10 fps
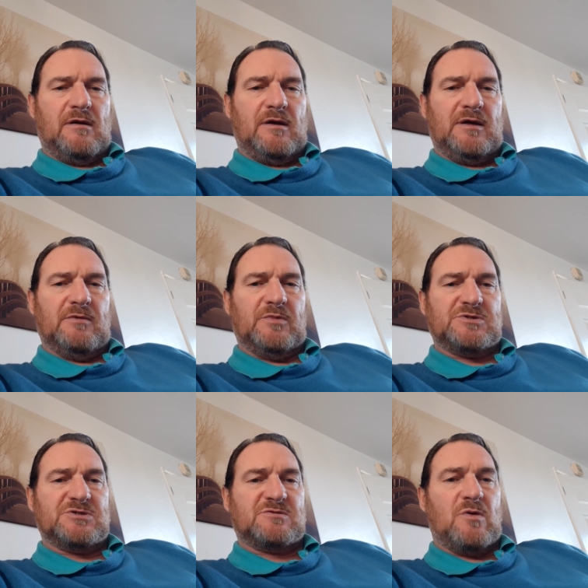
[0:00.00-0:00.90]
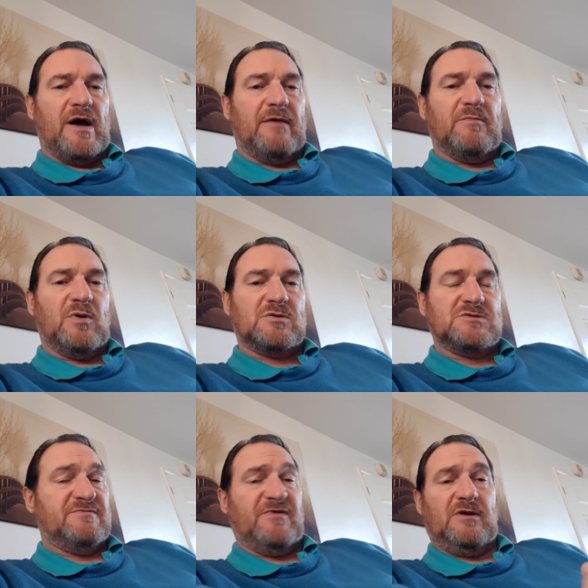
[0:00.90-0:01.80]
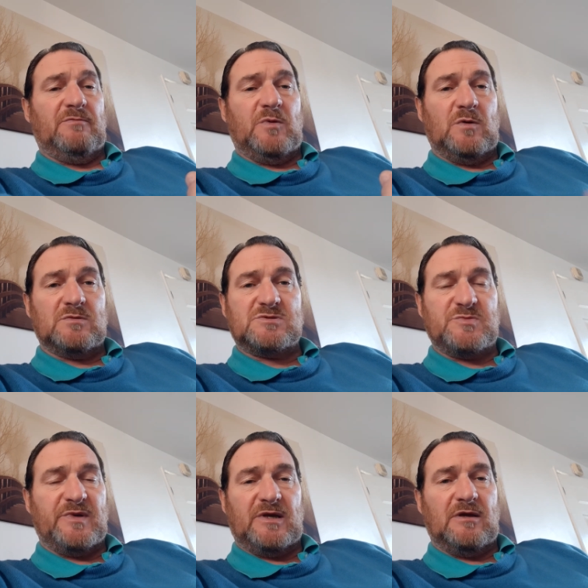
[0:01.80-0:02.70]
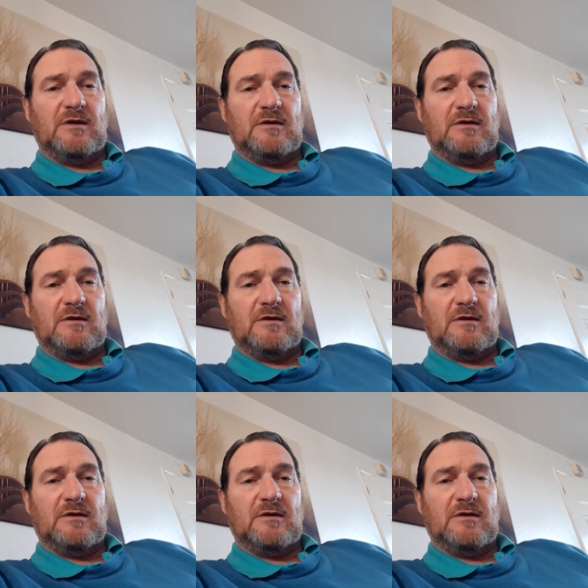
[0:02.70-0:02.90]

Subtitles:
Which is quite important. It's very important to me.